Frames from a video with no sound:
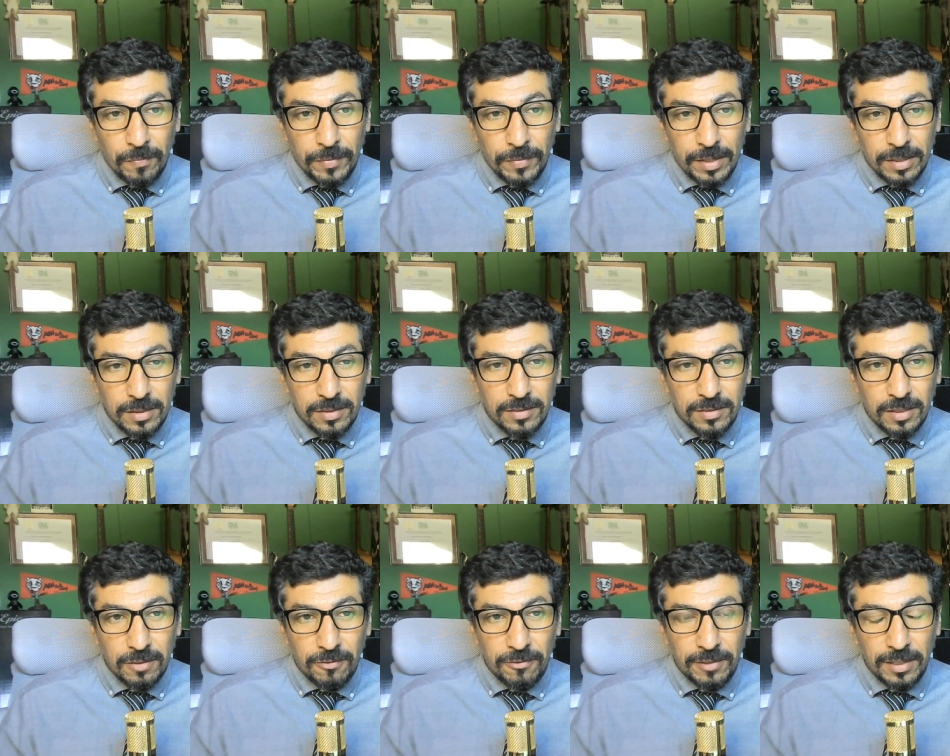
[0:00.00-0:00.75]
and it's
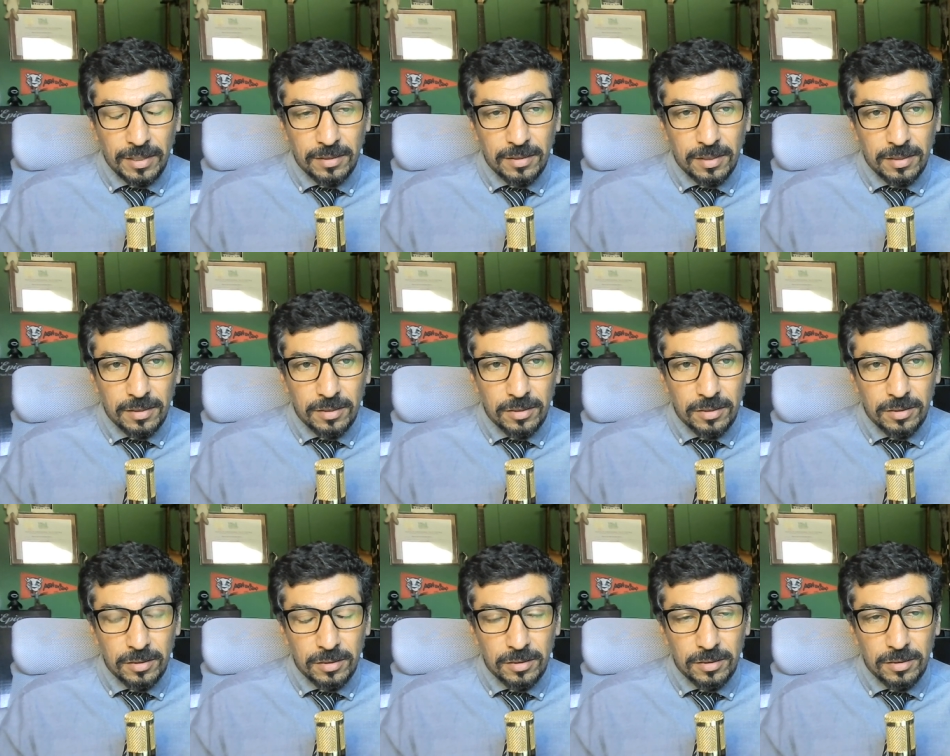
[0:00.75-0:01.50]
that feeling that
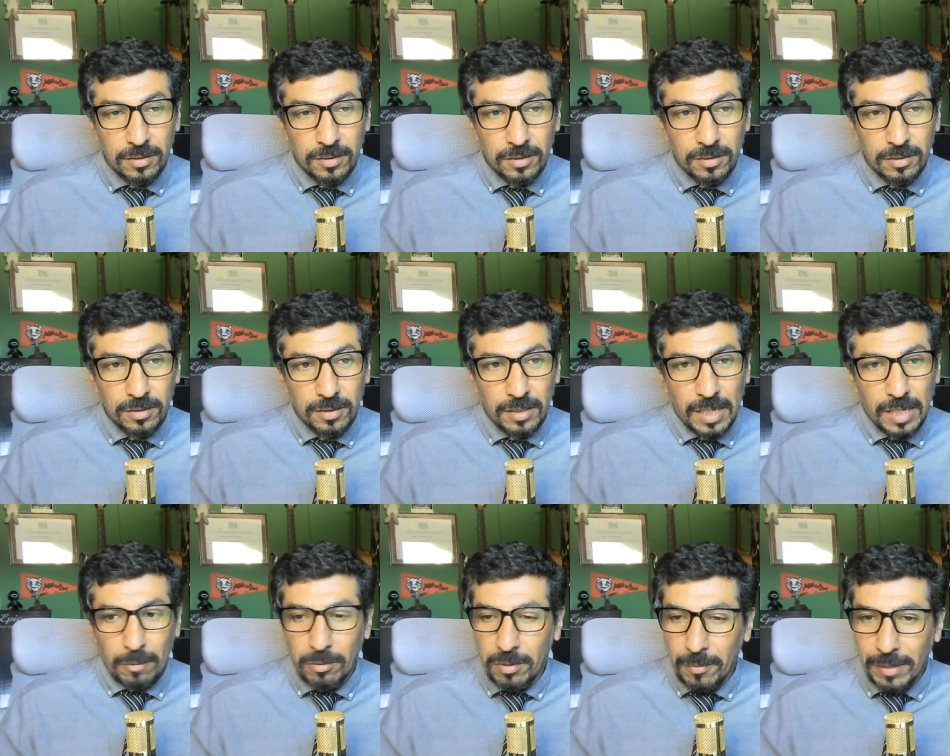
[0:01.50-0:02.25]

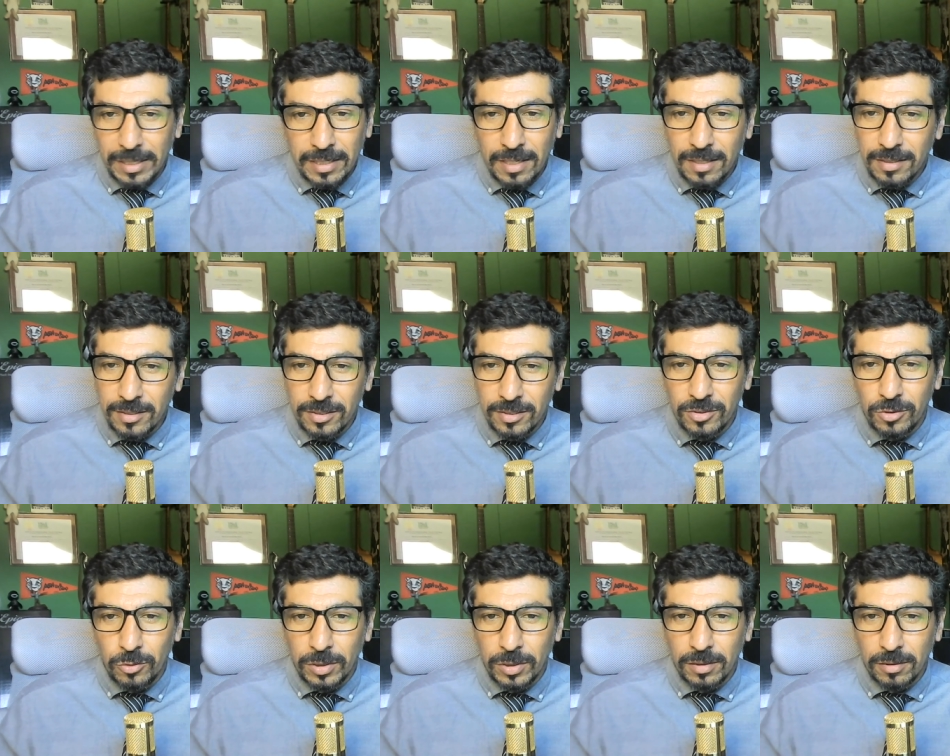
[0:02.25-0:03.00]
everybody else is
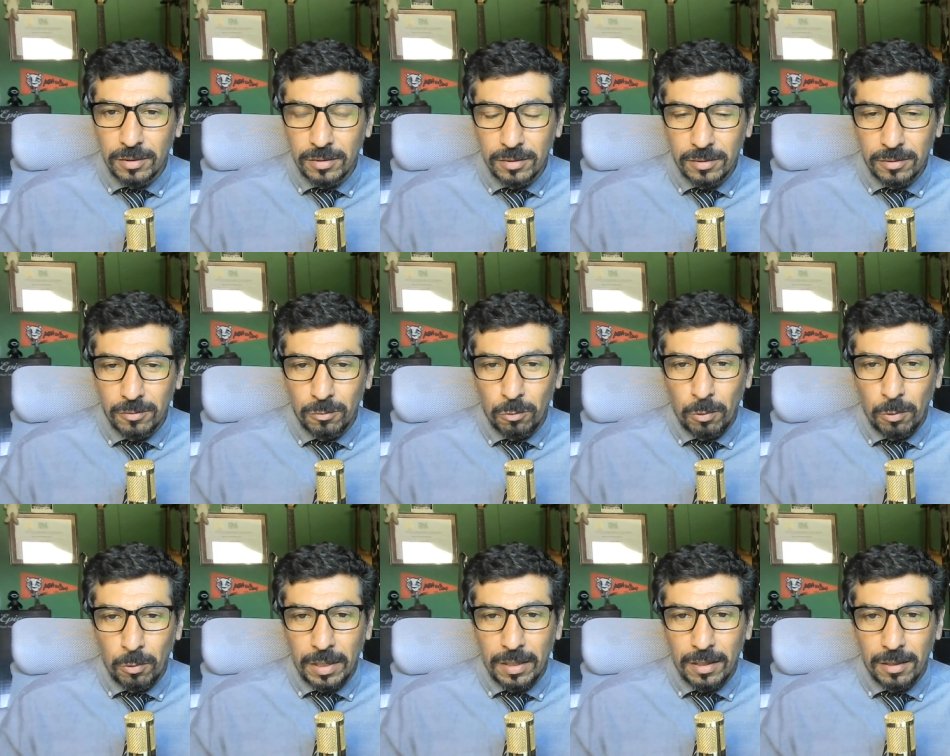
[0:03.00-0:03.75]
doing
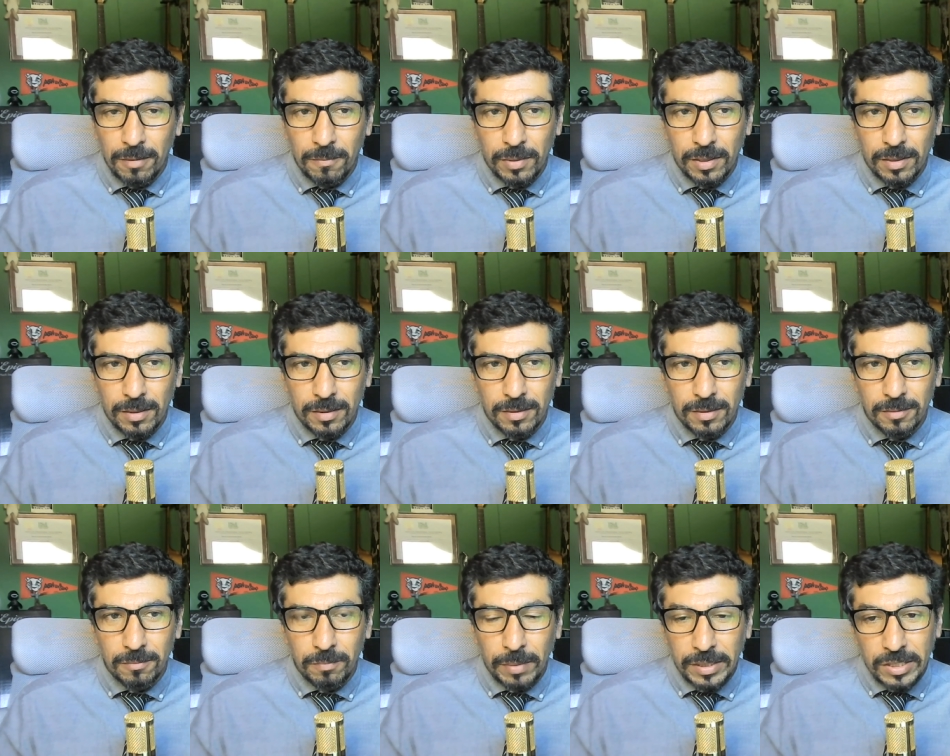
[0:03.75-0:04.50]
well
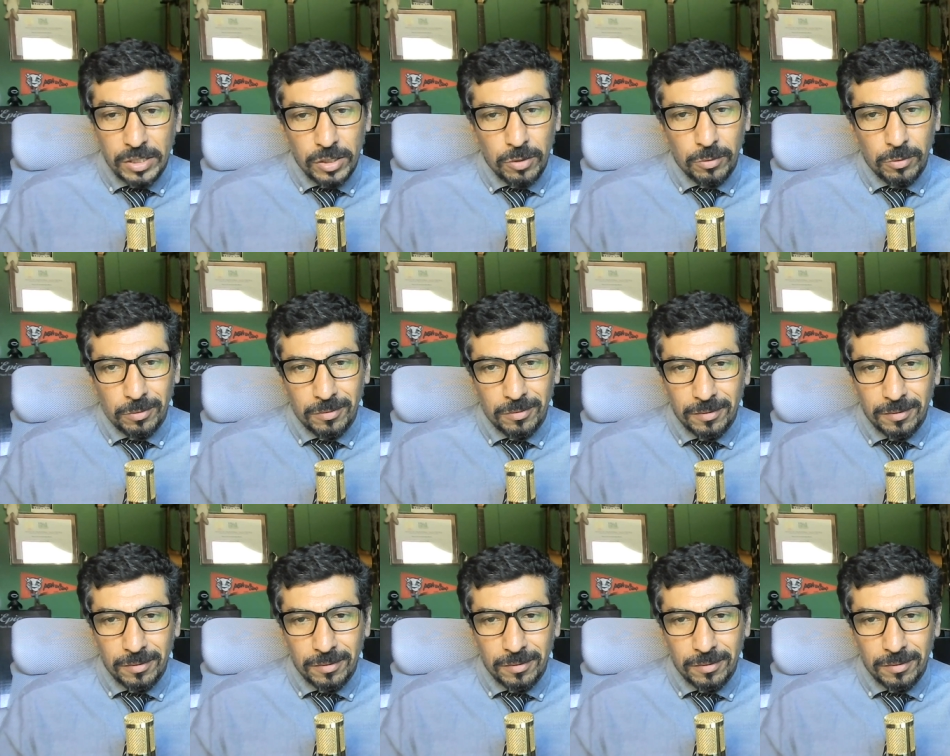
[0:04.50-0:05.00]
but you.